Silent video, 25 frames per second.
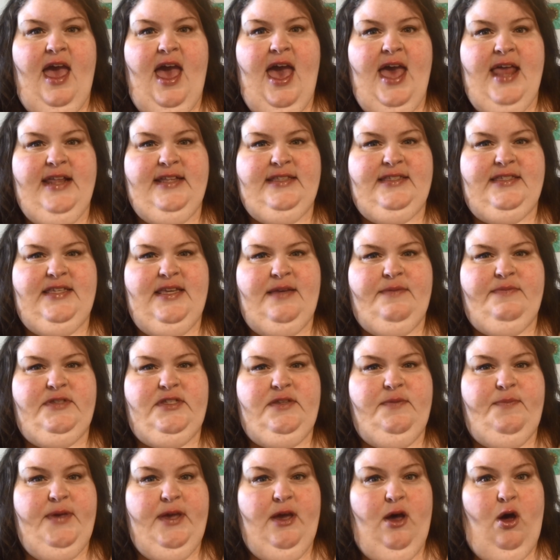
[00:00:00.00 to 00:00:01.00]
and it seems
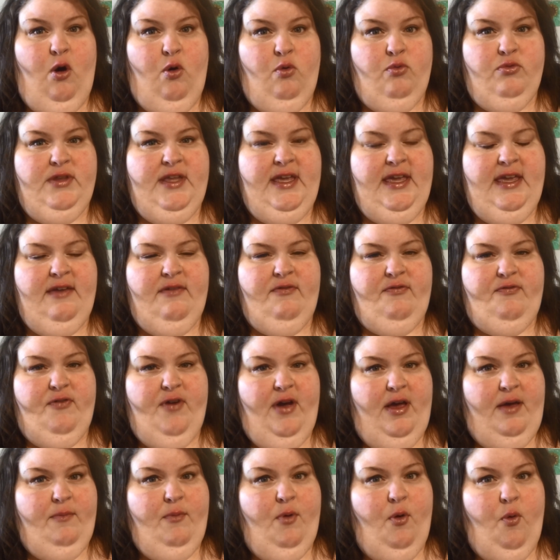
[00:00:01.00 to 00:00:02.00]
to be only
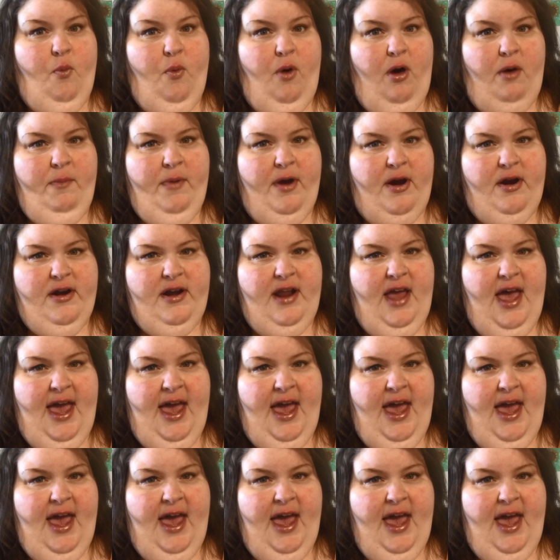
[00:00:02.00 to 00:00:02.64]
from Walmart.